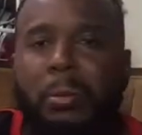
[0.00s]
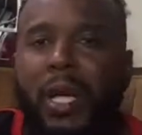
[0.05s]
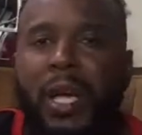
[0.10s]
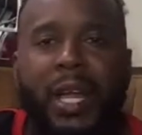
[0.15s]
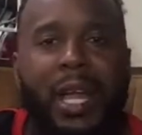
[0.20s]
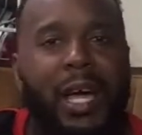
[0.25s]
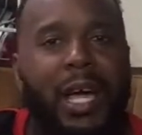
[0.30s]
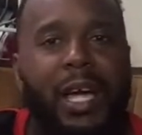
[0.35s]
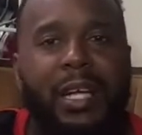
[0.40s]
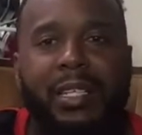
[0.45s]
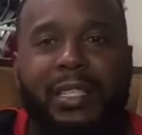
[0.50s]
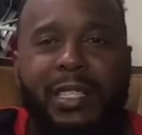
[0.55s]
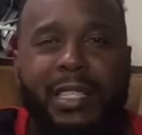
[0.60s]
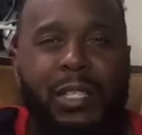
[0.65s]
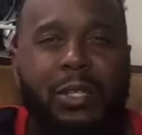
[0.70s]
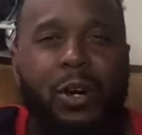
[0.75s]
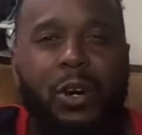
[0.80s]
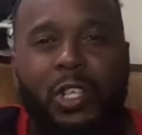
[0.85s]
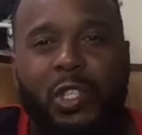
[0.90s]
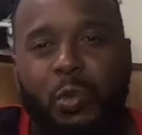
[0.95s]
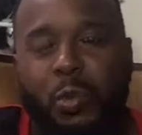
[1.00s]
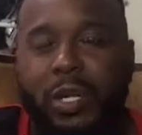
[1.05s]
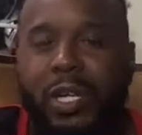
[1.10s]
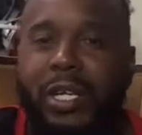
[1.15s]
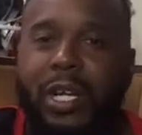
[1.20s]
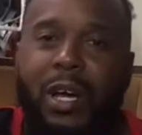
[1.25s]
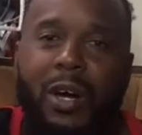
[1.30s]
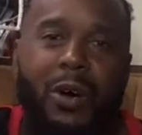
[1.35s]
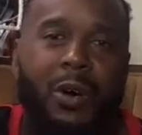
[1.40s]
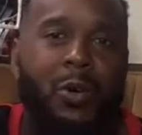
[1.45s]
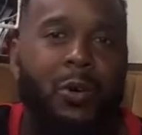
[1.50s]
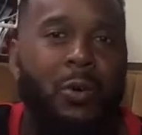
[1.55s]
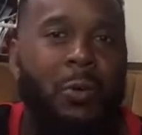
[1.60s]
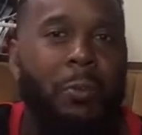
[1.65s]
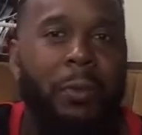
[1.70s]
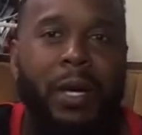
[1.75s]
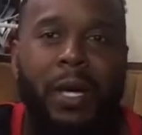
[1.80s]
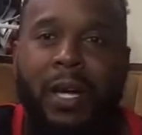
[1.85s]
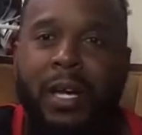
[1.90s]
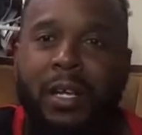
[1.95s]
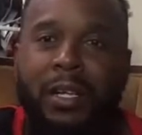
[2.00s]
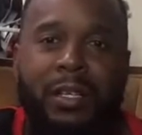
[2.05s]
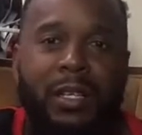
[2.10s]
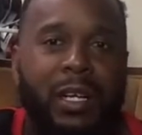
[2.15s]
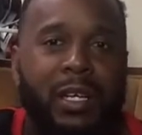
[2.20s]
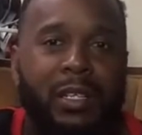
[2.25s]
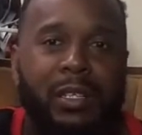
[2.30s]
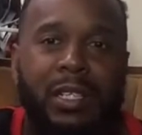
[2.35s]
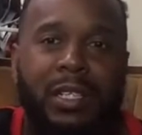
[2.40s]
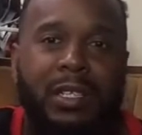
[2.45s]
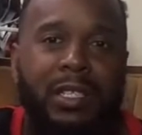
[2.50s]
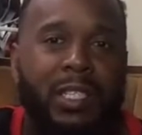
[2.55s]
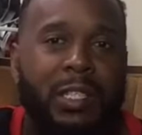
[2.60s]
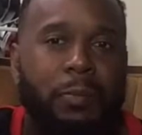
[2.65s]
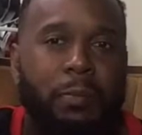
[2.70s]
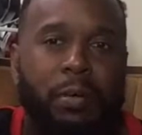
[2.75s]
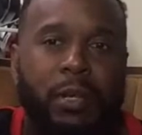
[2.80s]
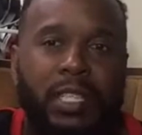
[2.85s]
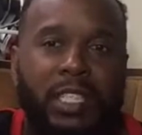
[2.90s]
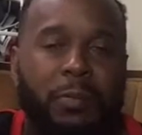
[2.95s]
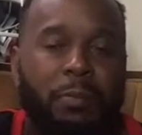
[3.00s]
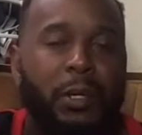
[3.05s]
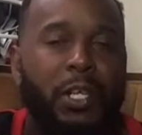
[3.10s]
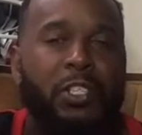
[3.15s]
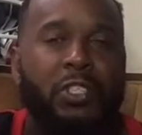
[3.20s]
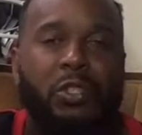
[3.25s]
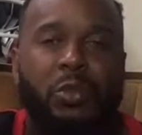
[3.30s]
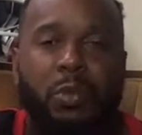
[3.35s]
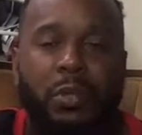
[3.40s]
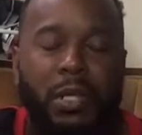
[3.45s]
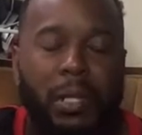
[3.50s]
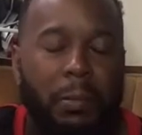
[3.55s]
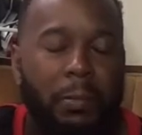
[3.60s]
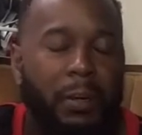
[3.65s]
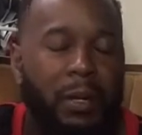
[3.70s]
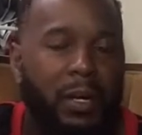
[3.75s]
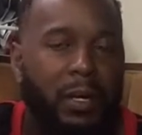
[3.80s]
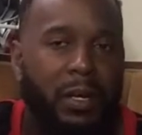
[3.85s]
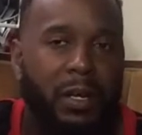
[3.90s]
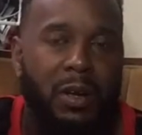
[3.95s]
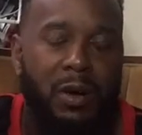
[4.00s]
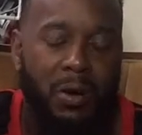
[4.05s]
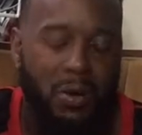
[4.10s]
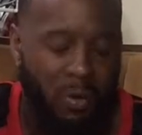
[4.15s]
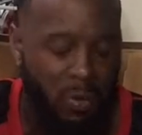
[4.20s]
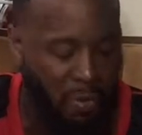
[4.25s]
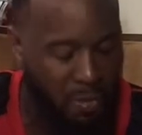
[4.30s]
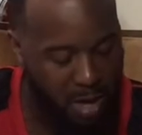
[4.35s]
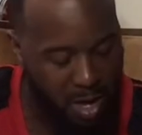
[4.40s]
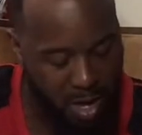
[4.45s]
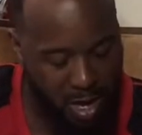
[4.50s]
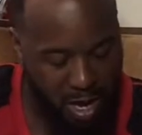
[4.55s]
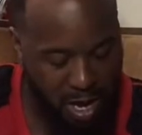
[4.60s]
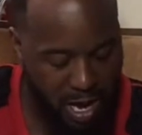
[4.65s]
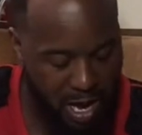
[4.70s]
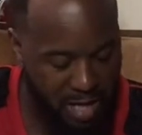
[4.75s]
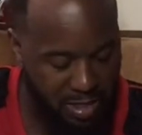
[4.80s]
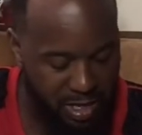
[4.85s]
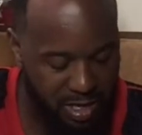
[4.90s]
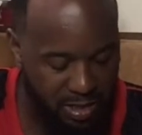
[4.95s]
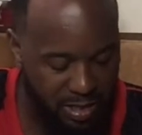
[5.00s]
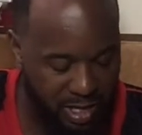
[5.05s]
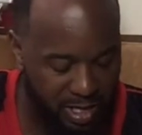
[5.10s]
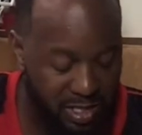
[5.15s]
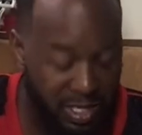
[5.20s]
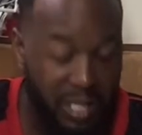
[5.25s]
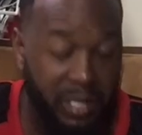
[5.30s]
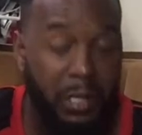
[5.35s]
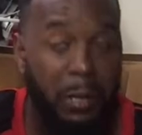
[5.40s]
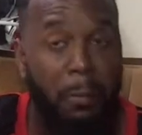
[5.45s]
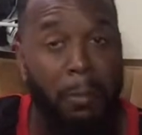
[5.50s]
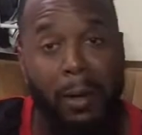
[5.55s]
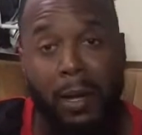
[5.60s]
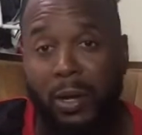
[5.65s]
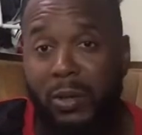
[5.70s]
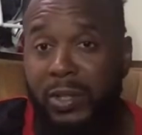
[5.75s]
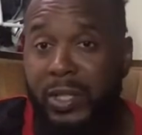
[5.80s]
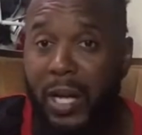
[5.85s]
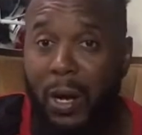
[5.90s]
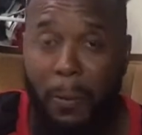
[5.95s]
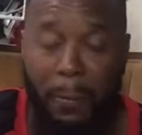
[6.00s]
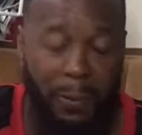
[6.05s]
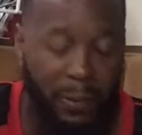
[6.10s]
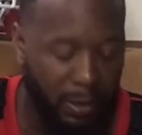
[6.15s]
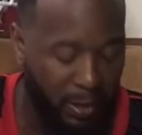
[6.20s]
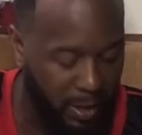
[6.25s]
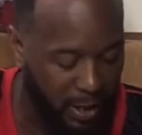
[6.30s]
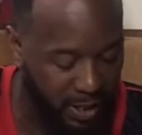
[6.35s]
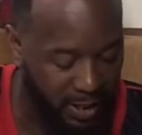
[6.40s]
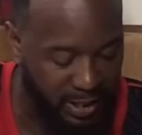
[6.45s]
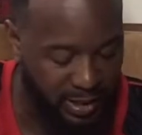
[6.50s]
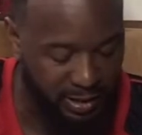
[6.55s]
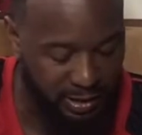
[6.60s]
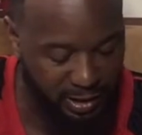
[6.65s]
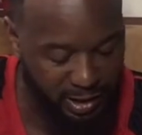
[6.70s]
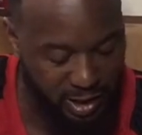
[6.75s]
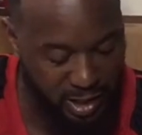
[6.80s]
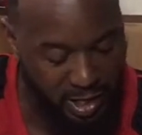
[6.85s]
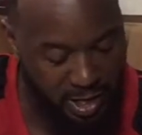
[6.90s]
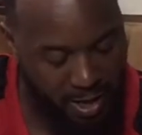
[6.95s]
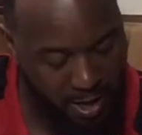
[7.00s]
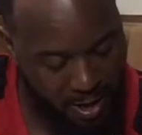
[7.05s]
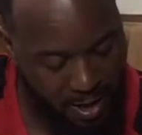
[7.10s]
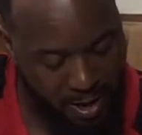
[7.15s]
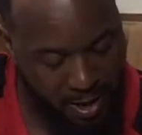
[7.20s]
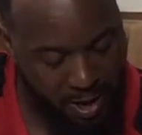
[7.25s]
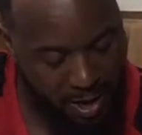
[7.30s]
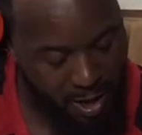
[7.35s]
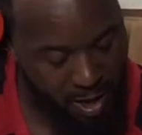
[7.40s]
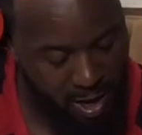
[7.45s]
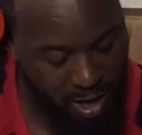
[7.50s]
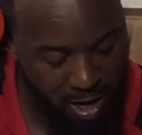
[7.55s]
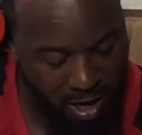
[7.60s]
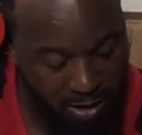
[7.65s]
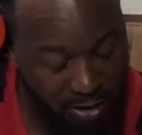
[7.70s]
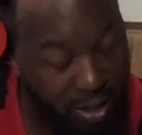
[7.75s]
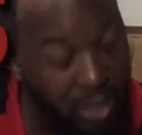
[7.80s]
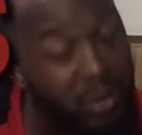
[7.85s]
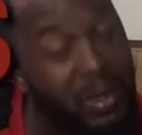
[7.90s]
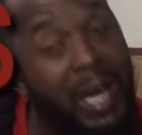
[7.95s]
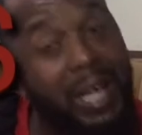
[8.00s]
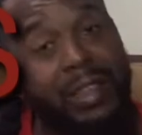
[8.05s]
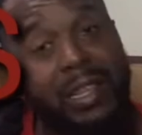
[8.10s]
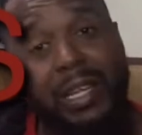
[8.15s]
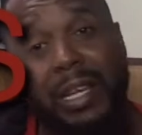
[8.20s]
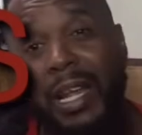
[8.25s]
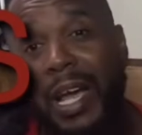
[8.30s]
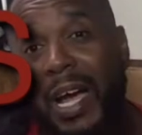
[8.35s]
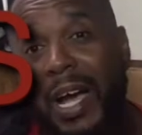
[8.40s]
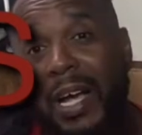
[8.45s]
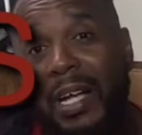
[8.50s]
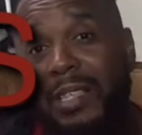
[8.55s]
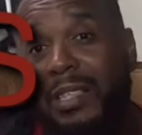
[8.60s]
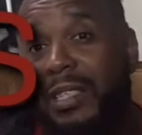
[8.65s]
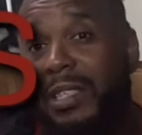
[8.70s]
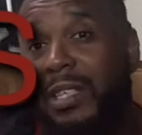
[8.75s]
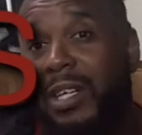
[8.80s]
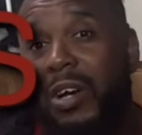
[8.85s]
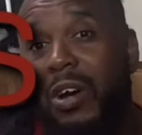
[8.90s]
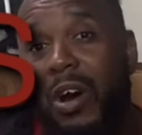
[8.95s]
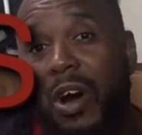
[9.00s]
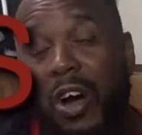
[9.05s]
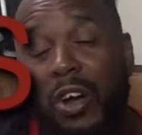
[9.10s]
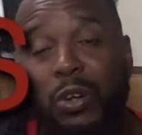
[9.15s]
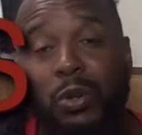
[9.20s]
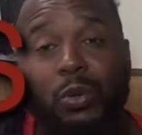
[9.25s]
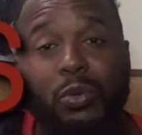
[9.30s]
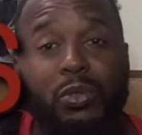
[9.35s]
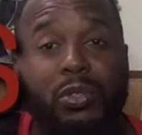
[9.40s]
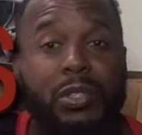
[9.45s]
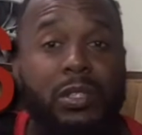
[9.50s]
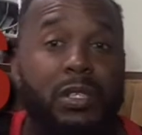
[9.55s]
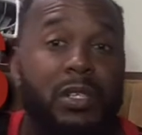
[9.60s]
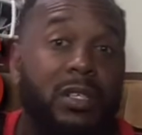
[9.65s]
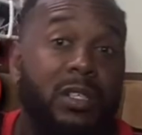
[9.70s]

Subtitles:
And I got the Seahawks winning at home, man. They just play special when they playing at home. I think they take the Bengals out pretty easily. Then you got the Lions and the Cardinals.